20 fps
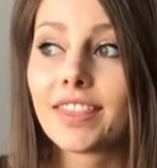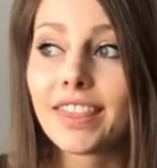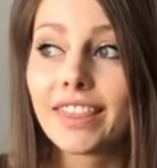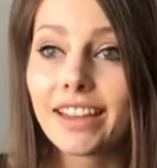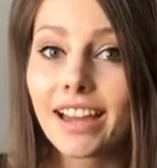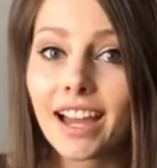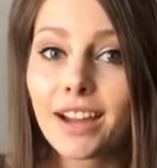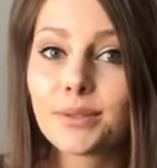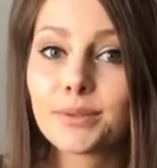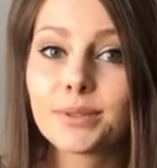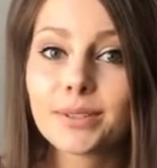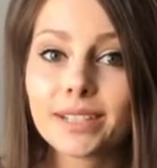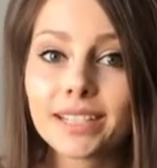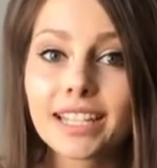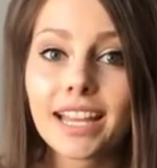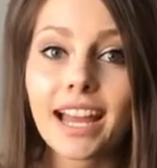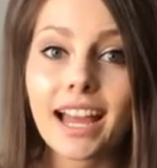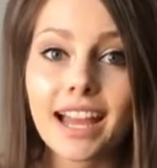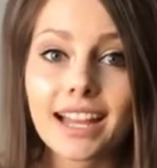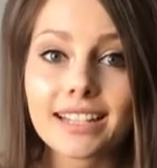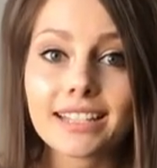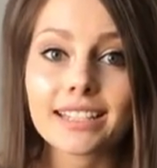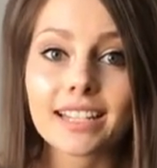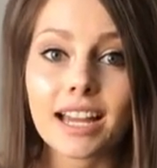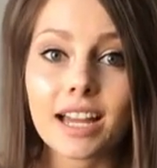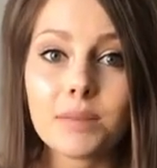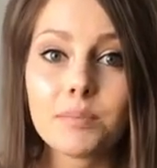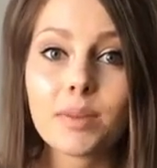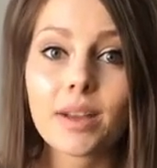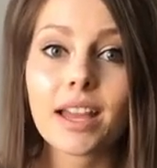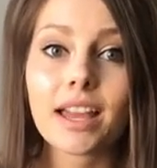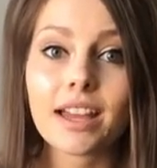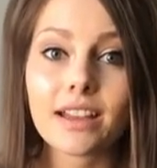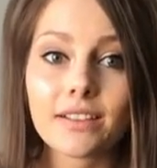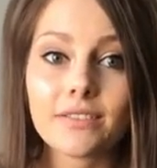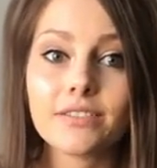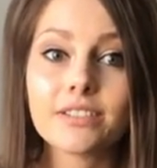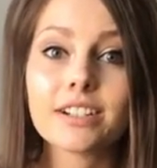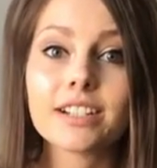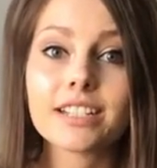that really adds up
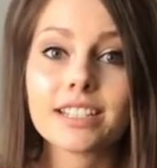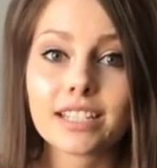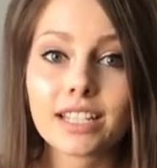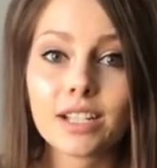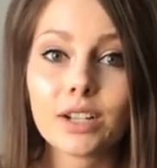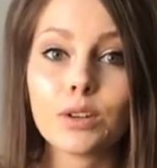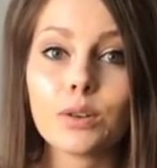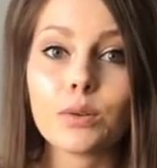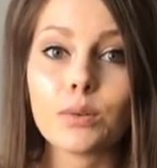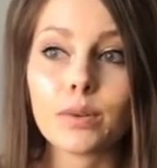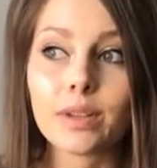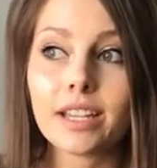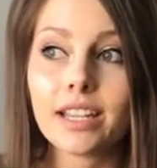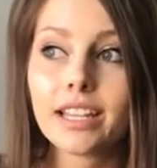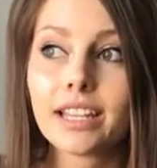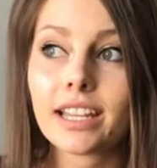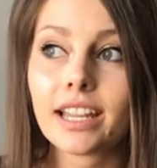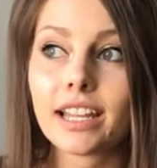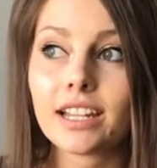every single week